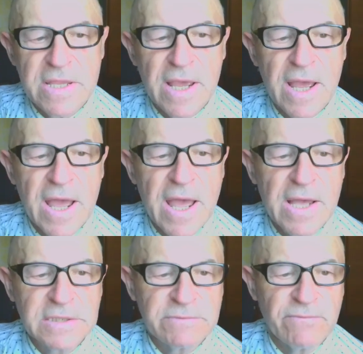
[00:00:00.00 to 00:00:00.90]
the
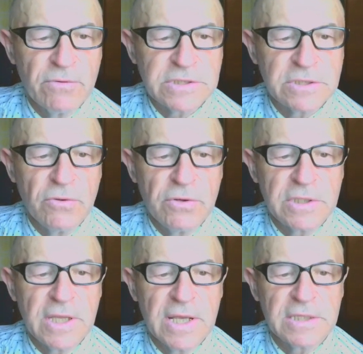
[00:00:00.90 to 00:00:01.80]
Earth was not
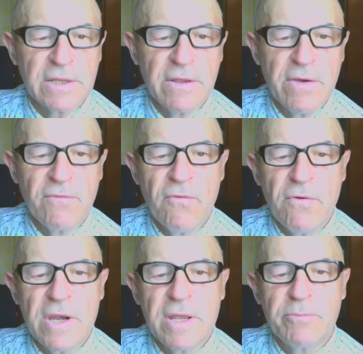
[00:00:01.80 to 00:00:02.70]
yet
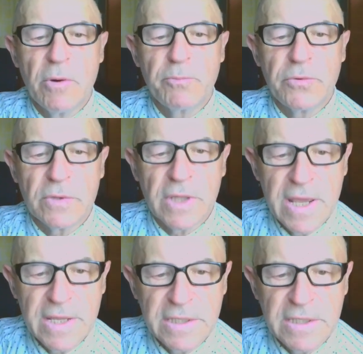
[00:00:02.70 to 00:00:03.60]
fully
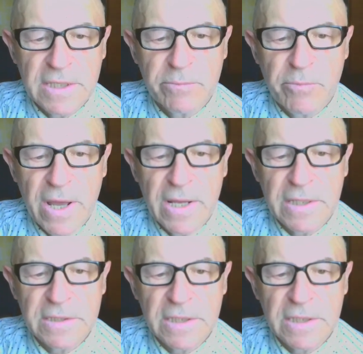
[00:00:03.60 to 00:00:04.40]
populated by